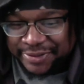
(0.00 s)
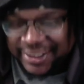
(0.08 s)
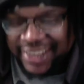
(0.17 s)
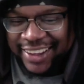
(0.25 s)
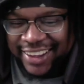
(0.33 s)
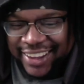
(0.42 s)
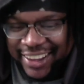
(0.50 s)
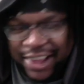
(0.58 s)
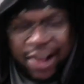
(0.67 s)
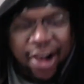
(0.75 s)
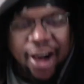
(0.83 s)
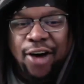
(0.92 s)

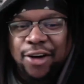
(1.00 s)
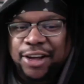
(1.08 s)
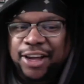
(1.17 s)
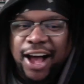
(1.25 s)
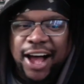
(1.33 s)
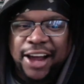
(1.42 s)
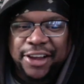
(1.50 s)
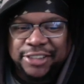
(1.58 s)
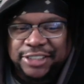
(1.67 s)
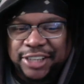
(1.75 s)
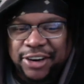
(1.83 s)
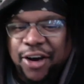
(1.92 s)
oh, God, are you
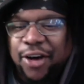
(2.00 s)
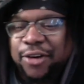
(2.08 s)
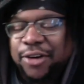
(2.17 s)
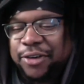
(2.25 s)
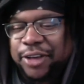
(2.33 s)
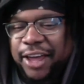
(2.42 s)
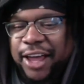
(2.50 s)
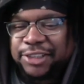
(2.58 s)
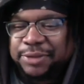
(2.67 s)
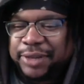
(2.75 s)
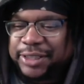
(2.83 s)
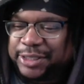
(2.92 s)
serious? Oh, okay, I
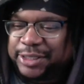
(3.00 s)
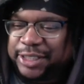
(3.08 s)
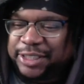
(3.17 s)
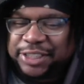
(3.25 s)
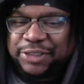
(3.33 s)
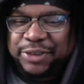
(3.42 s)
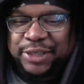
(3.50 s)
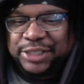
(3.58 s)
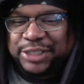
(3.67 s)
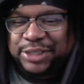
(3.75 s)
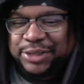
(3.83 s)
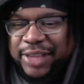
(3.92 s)
was about to say, did she really
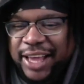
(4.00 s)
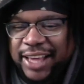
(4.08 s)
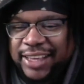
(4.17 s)
just do that?